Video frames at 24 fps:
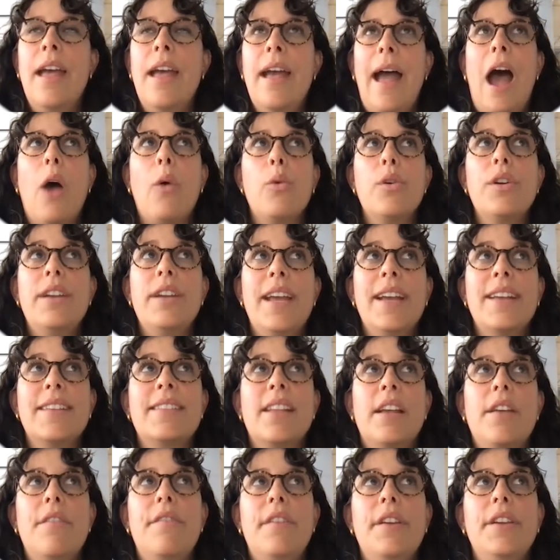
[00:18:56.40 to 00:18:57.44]
Our
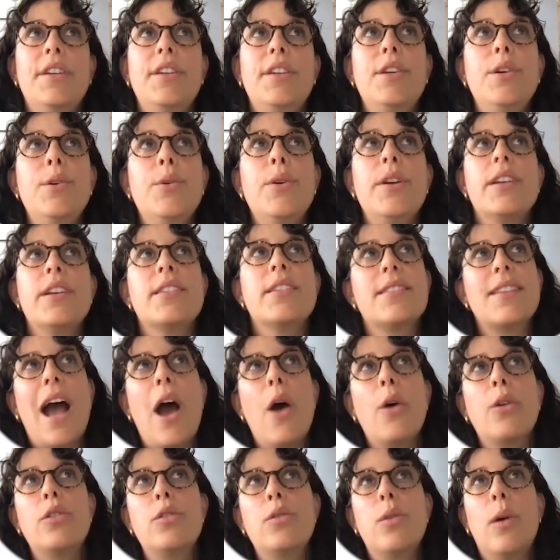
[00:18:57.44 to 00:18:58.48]
next FAQ is
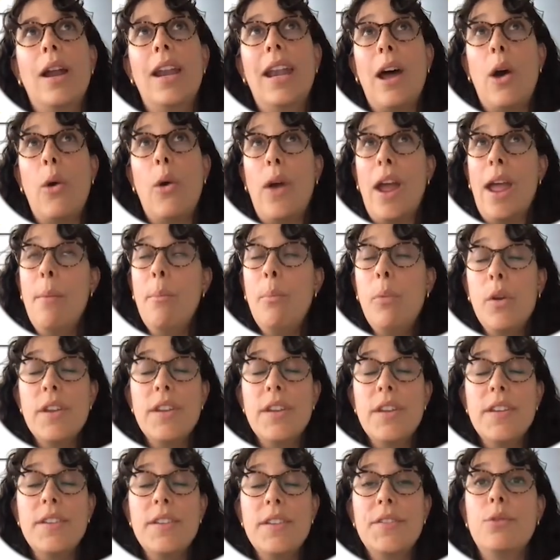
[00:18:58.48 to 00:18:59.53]
how to allow
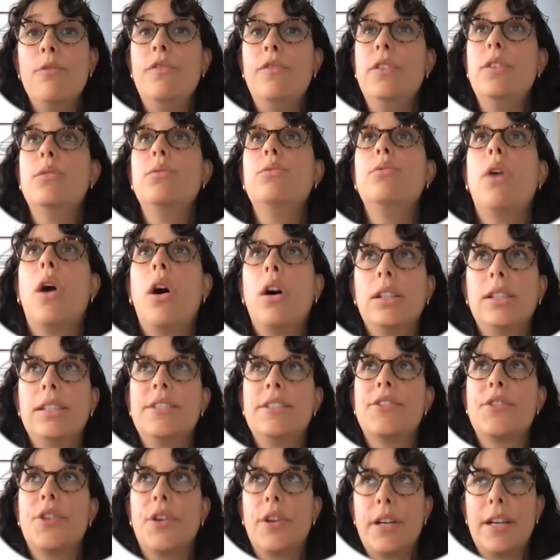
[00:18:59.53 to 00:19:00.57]
employees to view
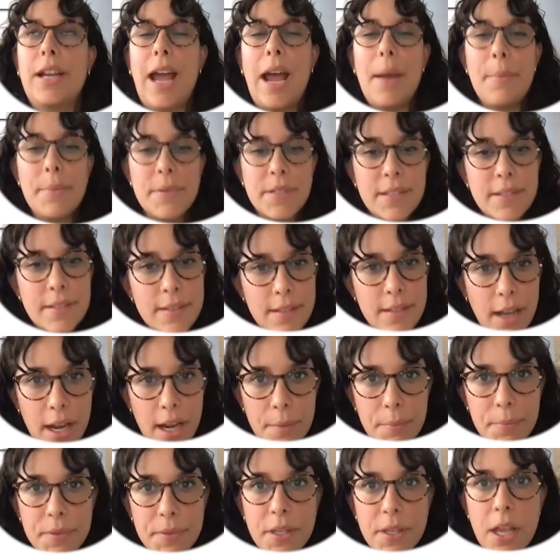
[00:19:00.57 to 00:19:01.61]
only certain absence
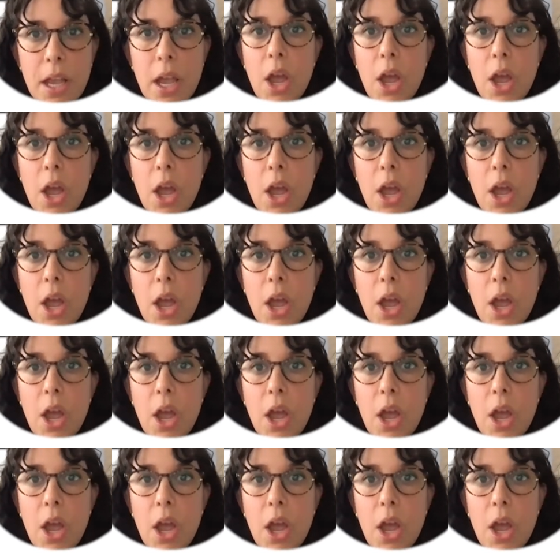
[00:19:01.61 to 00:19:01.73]
types.